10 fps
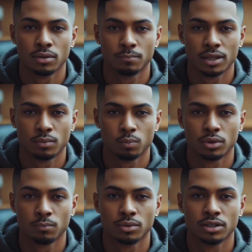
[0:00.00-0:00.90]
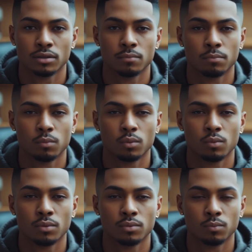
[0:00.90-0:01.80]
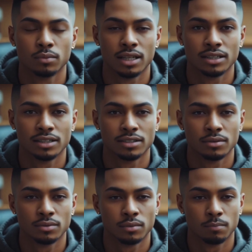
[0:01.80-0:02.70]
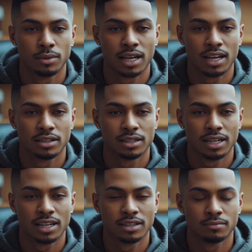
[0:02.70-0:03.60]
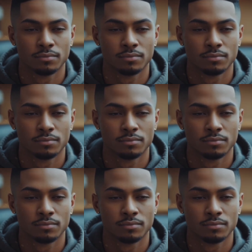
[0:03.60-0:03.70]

The Best Way to Predict the Future is to Invent It, by Alan Kay.